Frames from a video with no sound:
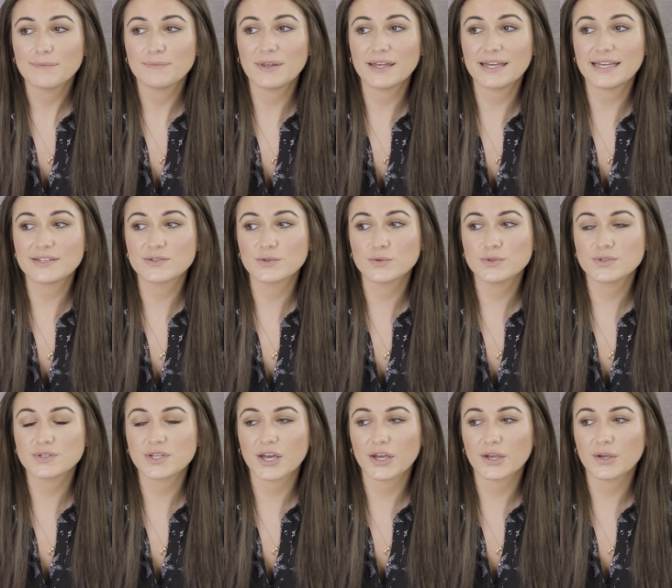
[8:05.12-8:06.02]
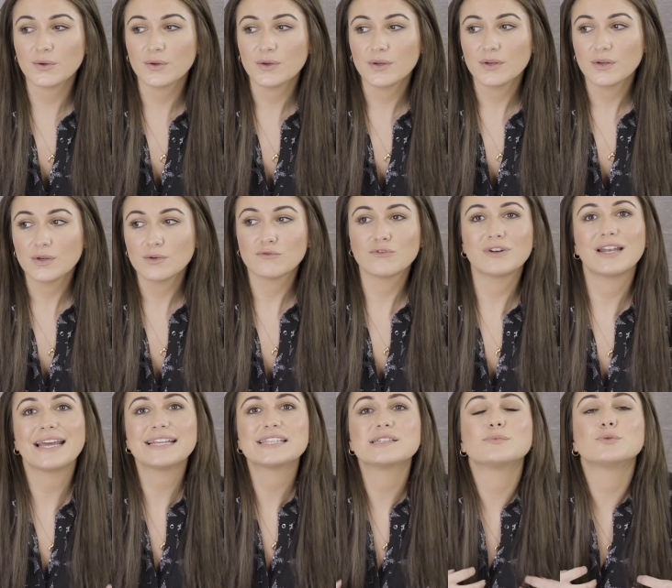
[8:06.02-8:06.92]
but is also
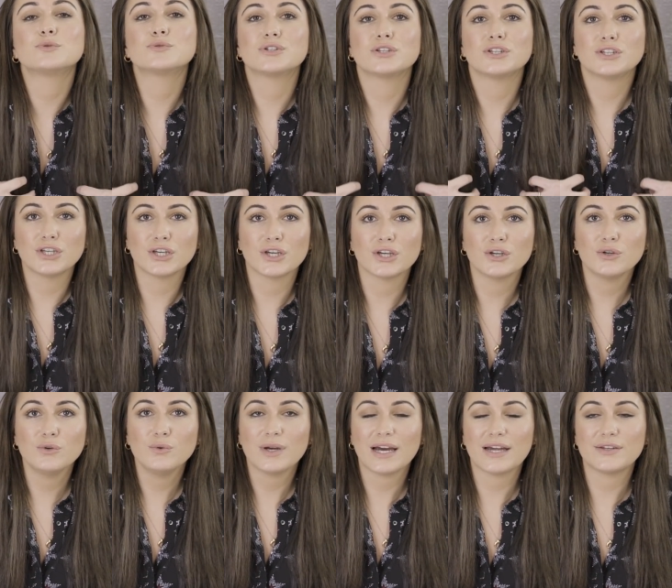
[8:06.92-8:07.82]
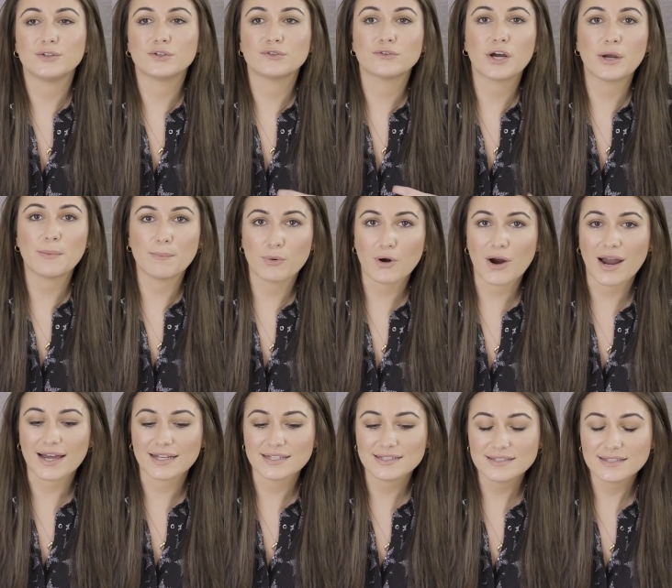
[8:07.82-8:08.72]
relatable to you and your own
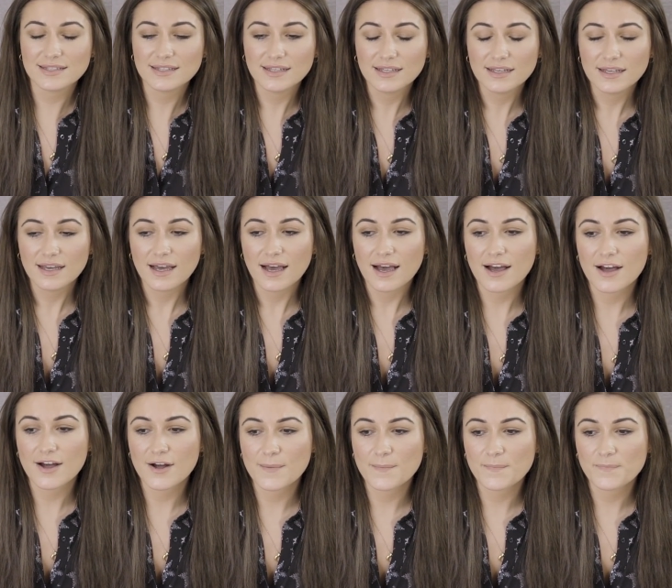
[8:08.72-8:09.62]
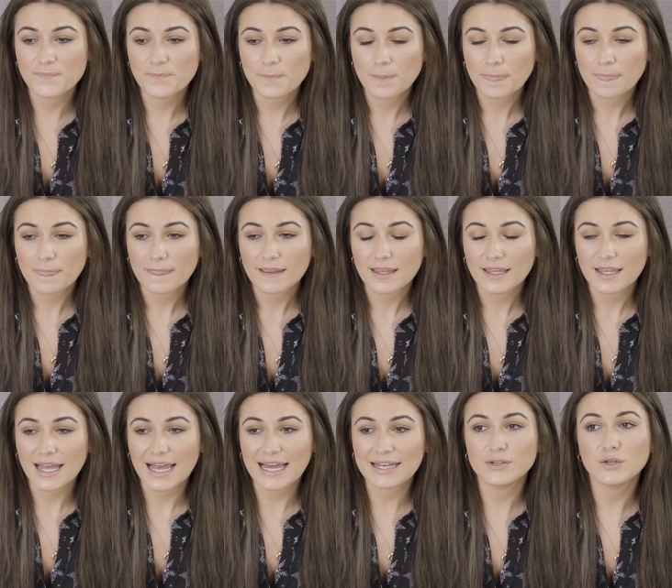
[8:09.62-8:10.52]
brand, and
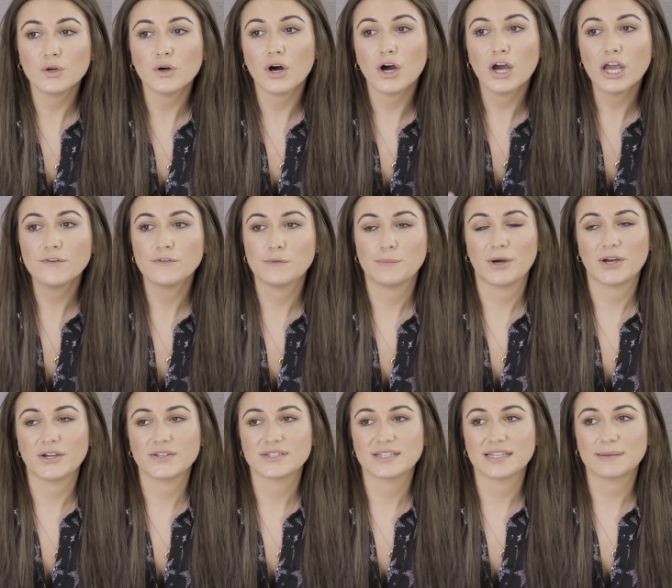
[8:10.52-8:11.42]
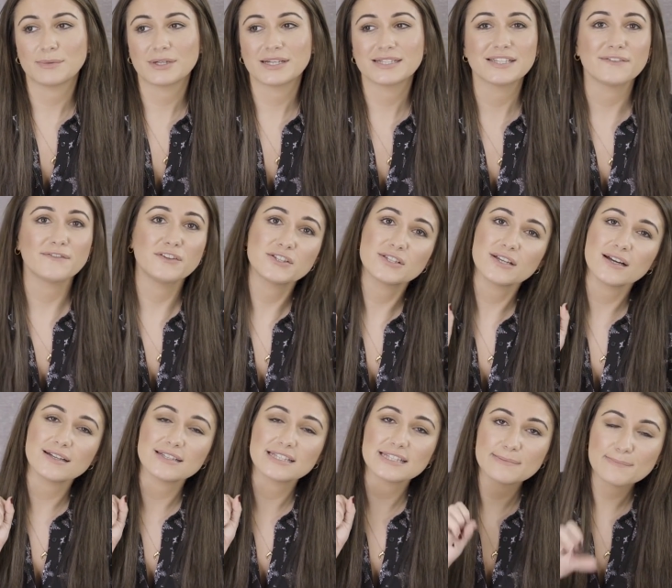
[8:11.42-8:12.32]
not over posting, because if you
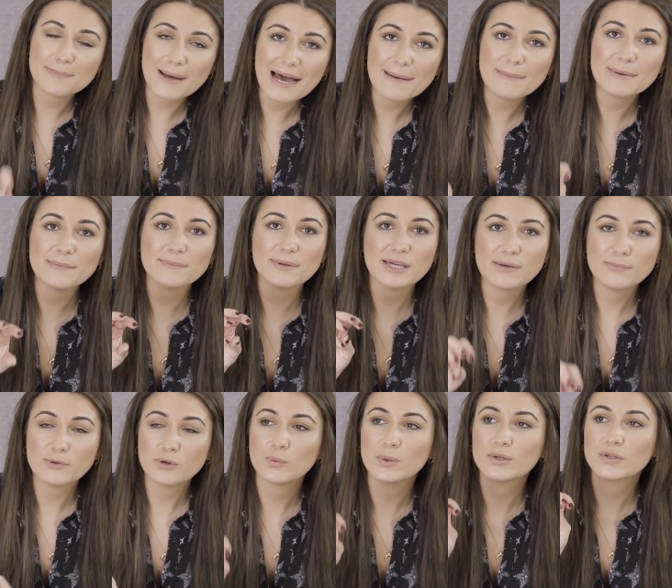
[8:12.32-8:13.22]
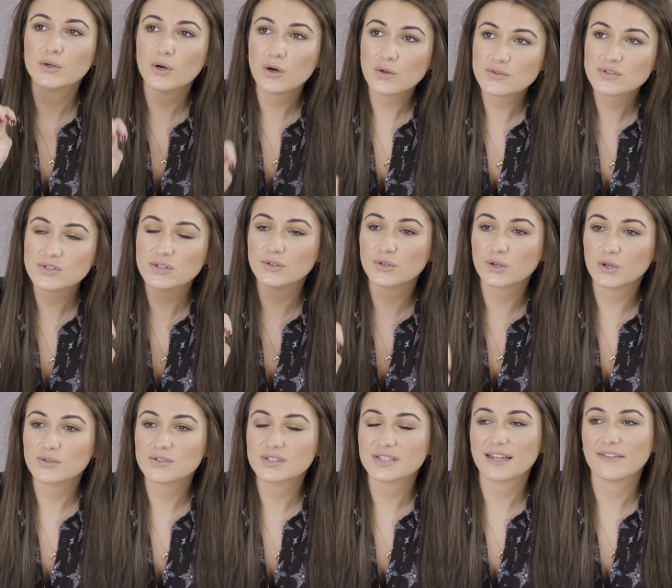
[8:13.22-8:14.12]
start spamming people with constant
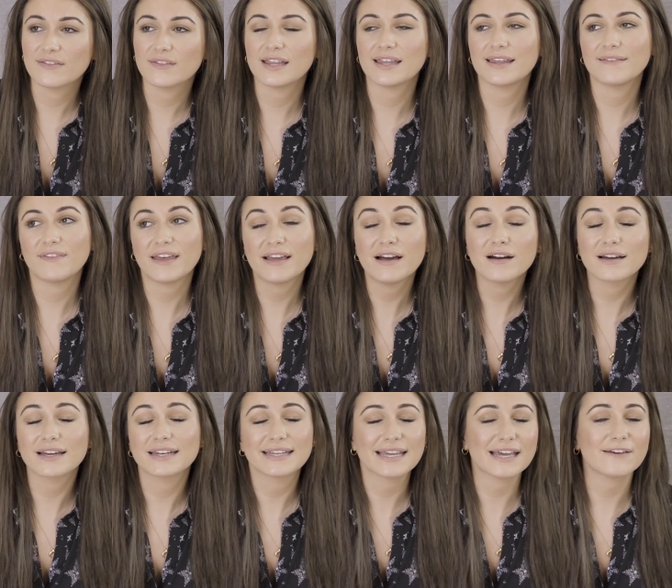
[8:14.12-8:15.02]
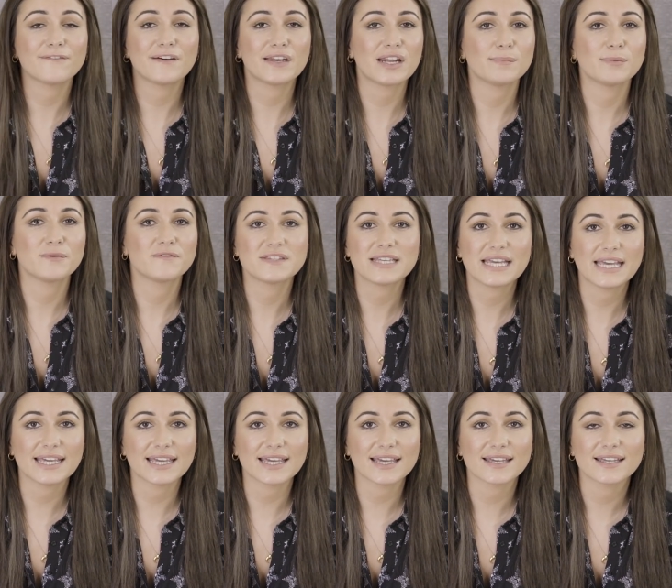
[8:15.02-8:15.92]
content, they are going to get fed up of
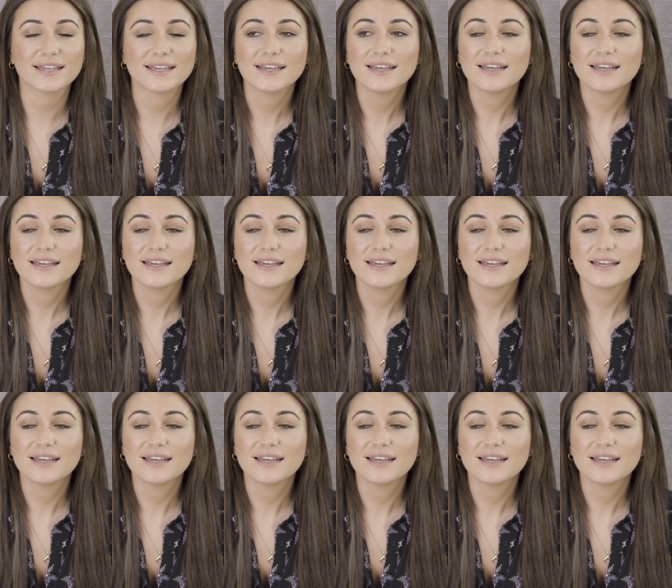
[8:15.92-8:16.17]
seeing it,